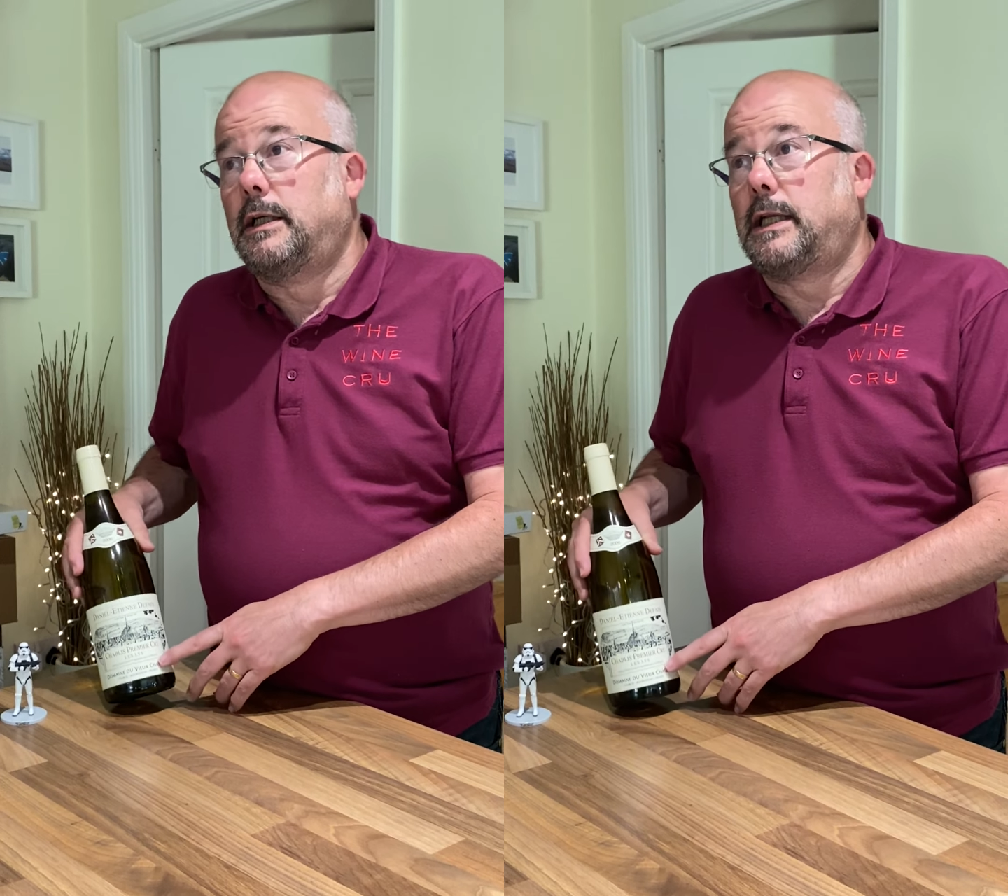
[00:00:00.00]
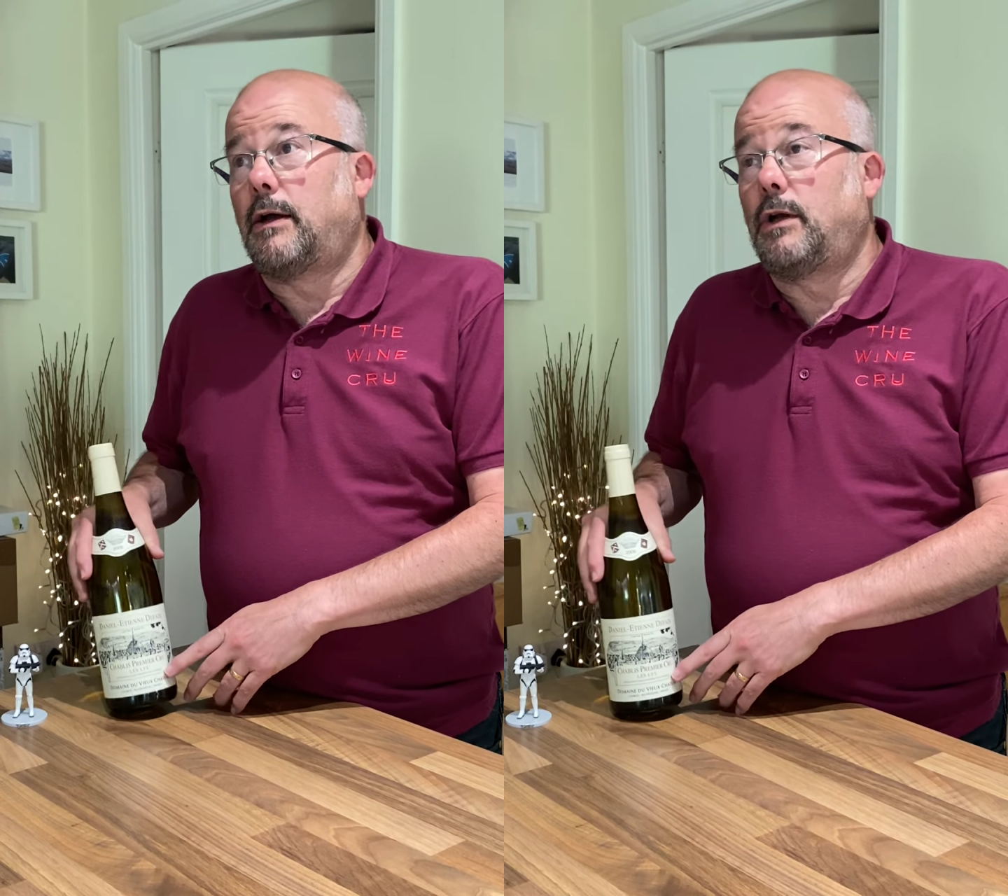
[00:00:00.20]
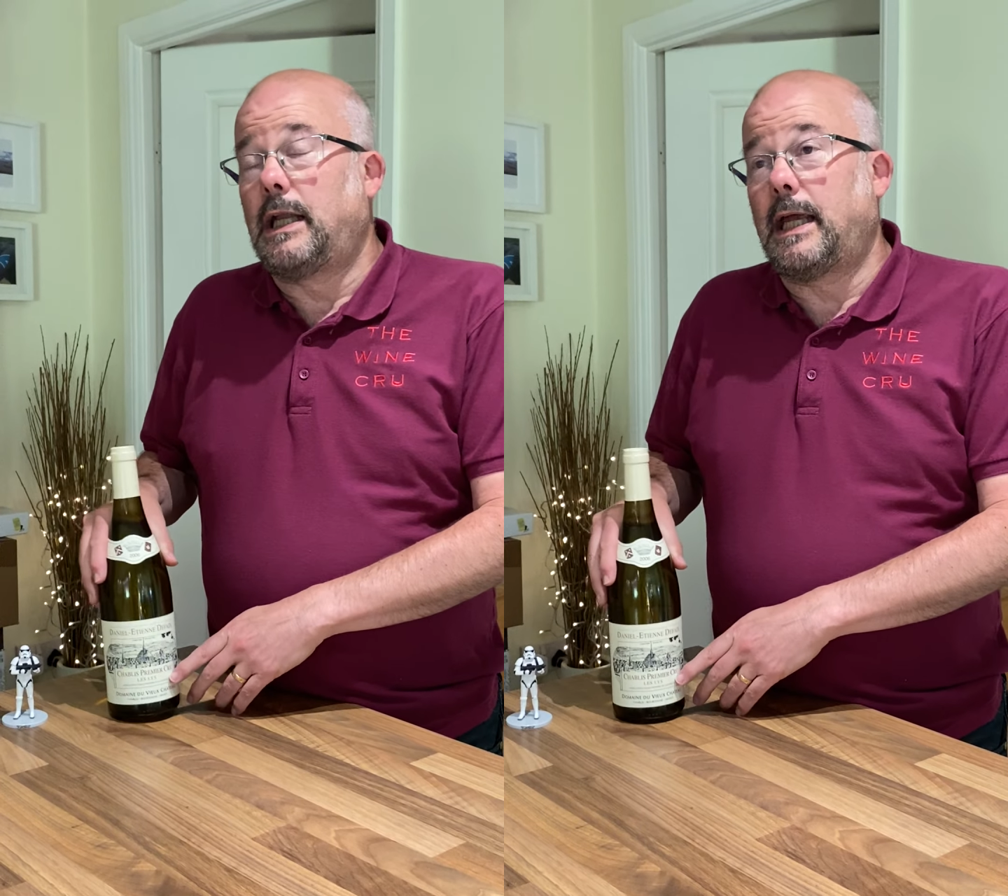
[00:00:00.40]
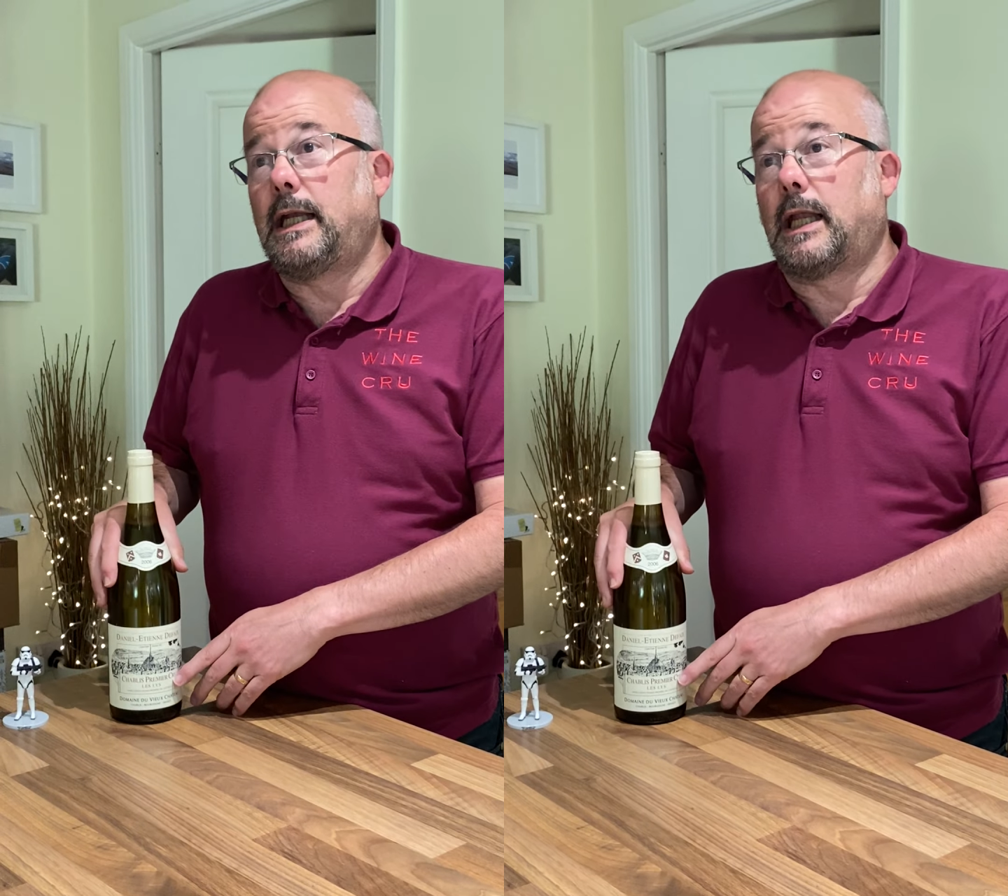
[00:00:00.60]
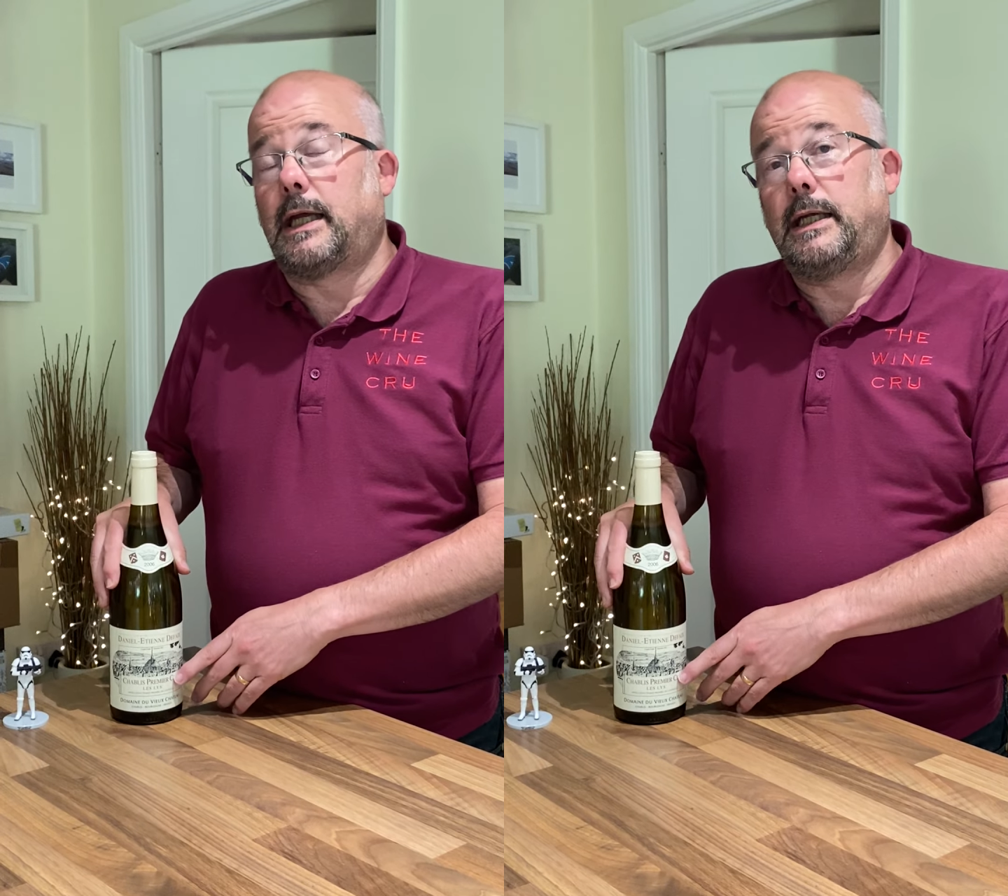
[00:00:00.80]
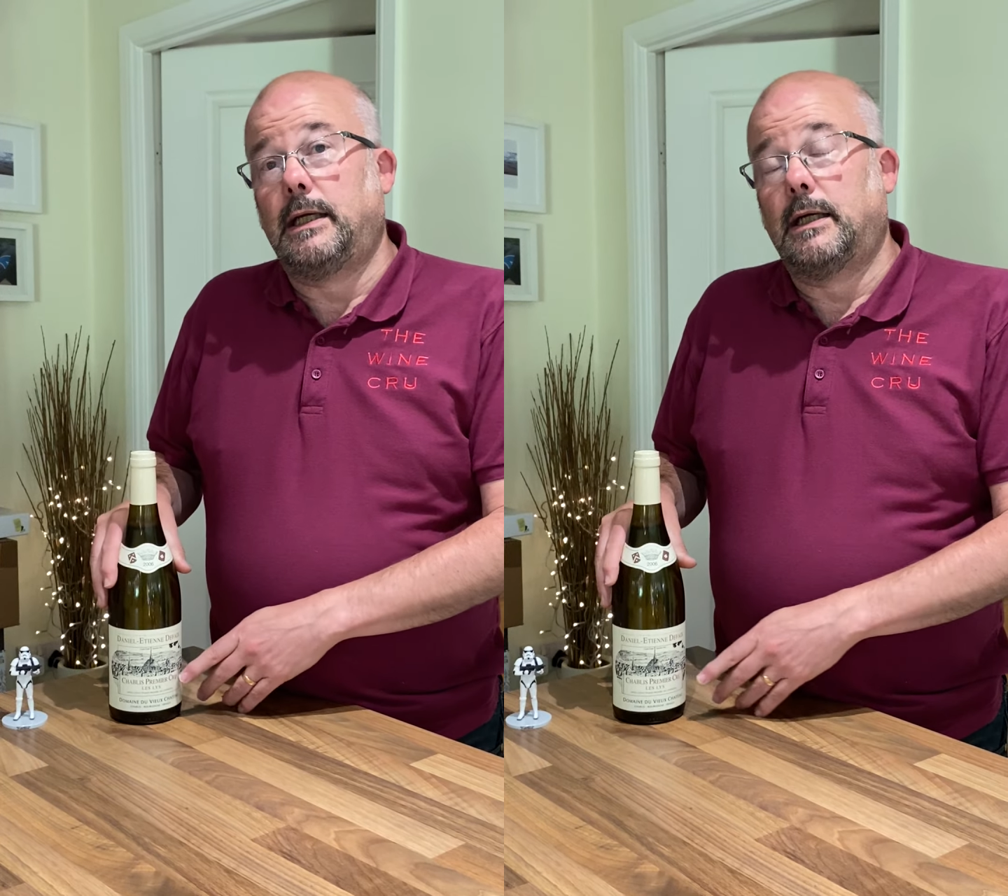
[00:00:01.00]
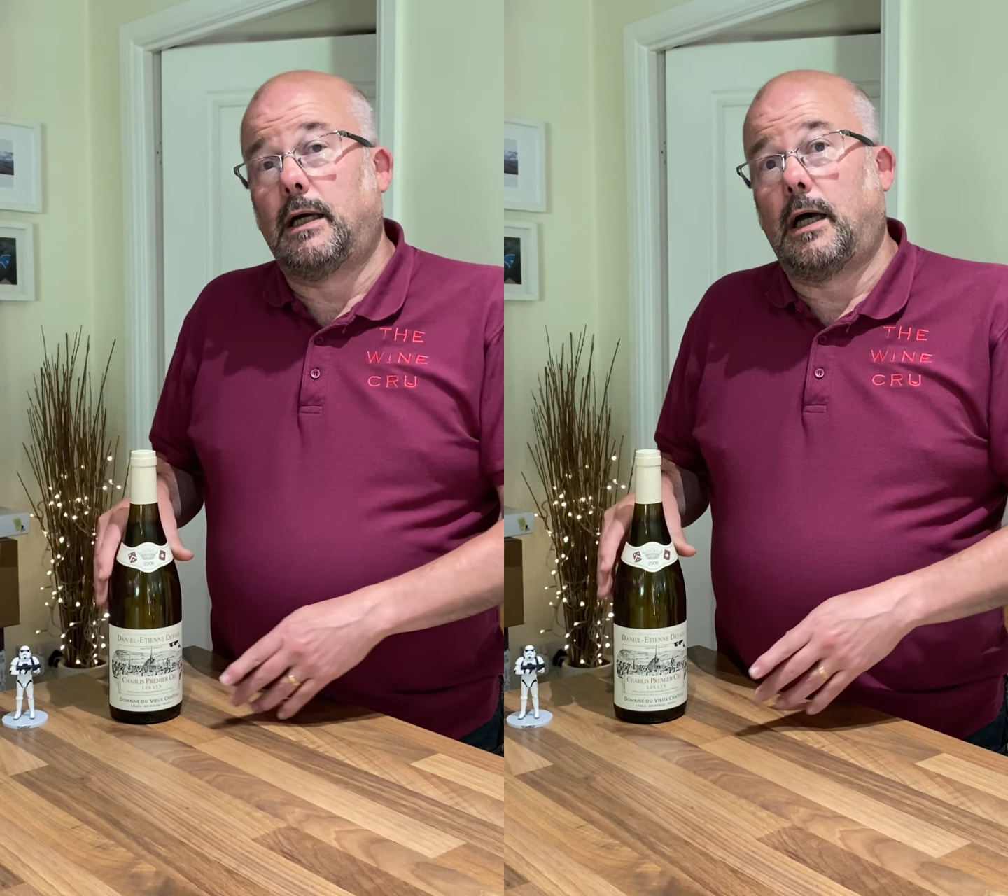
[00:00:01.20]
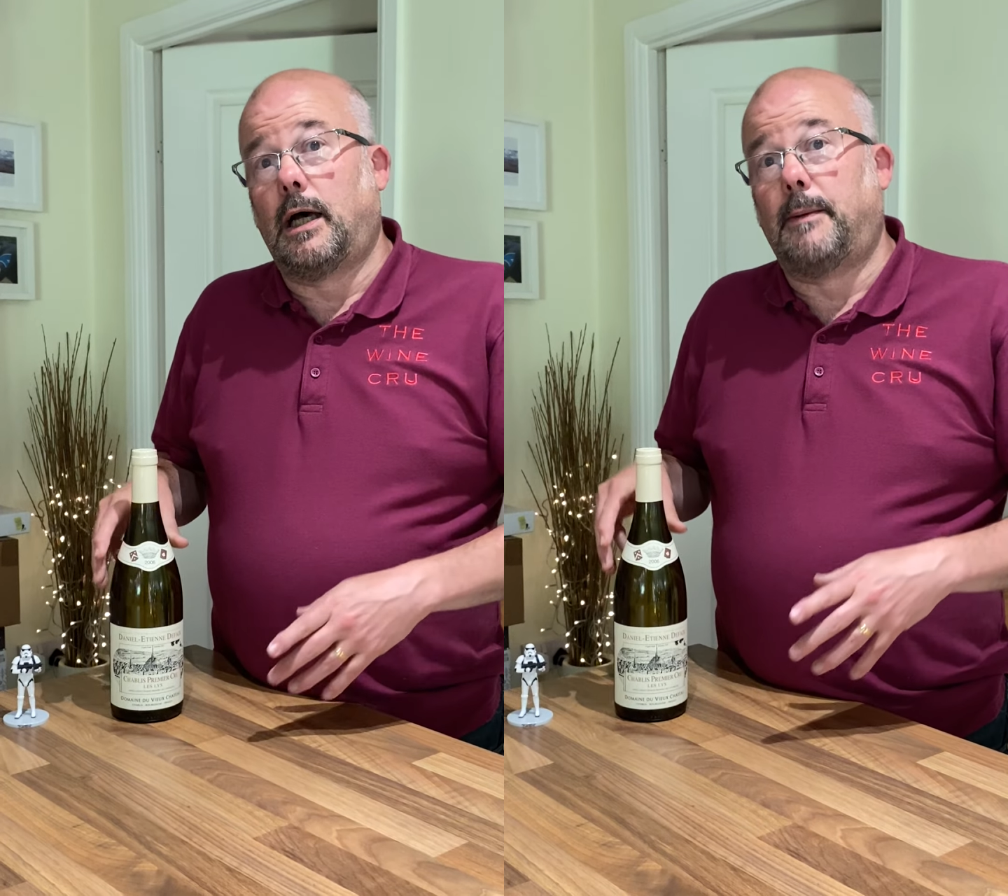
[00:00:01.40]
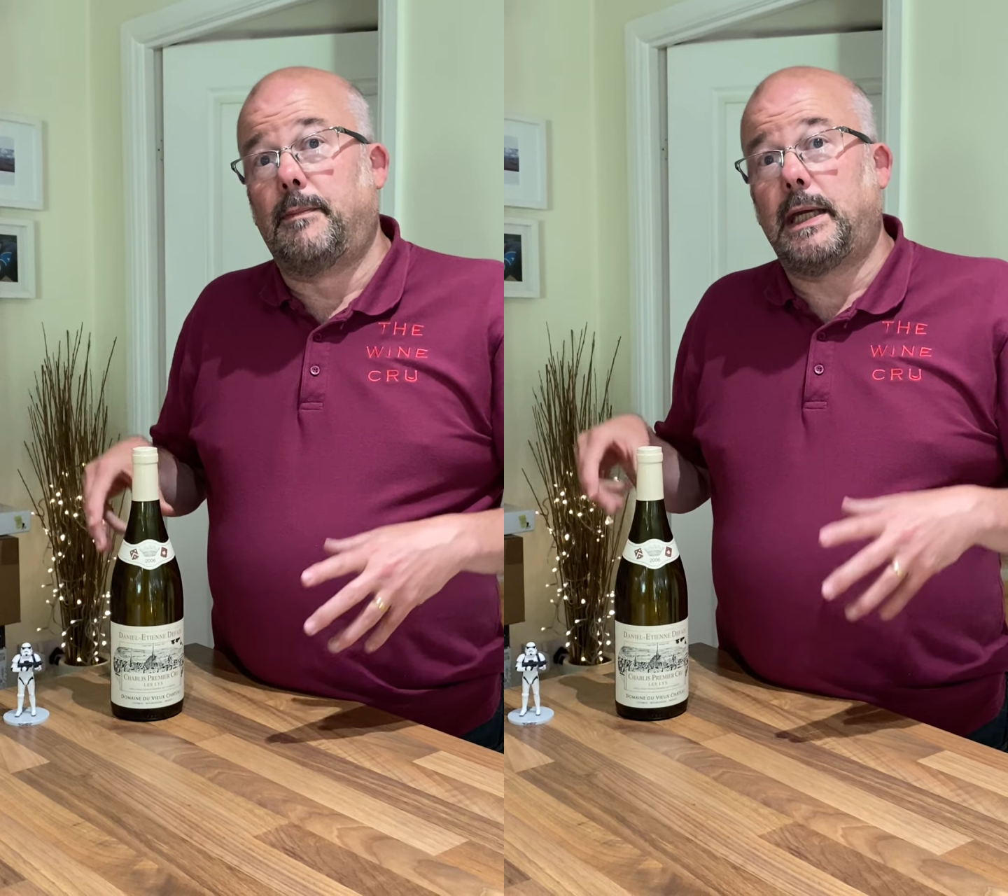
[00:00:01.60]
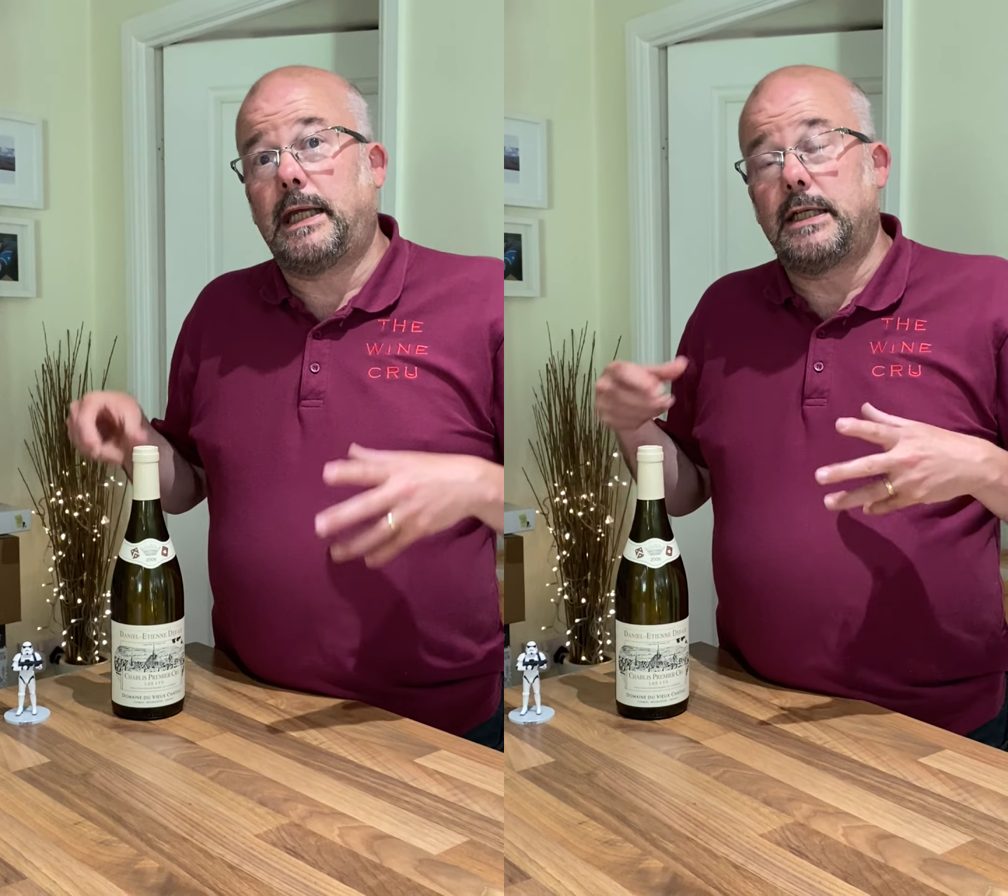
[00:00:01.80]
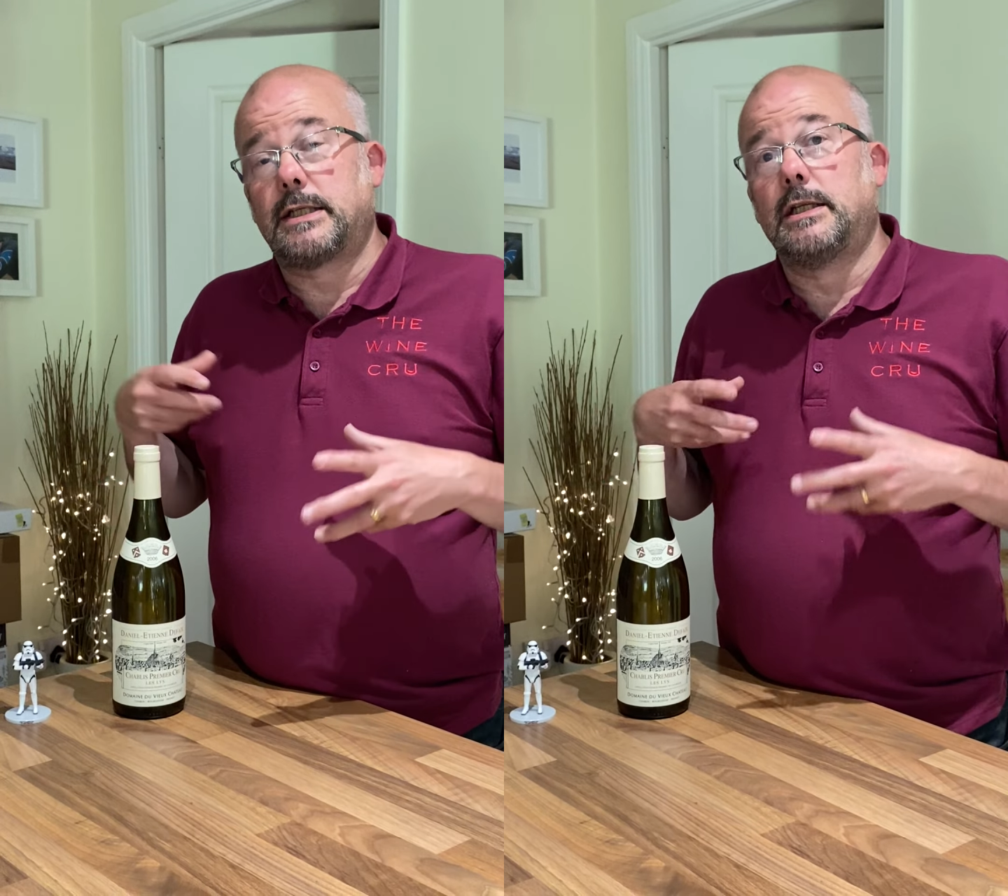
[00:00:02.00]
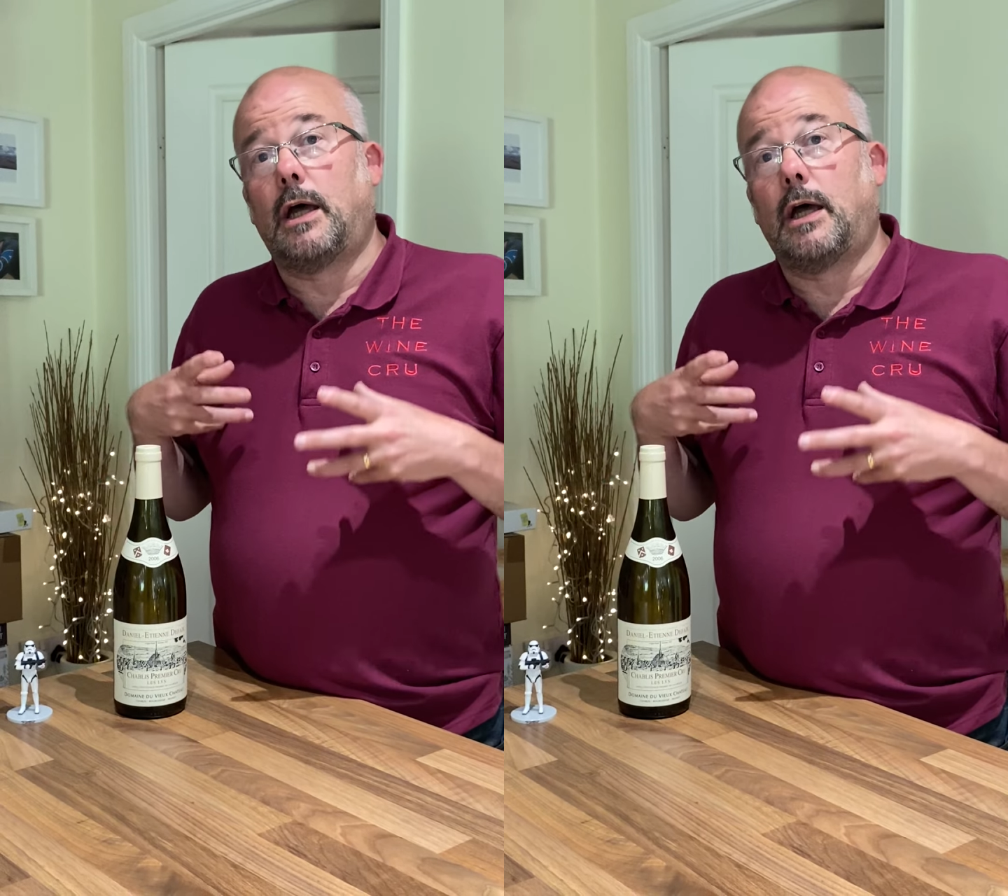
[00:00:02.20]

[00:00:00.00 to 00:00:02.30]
Now, Leys isn't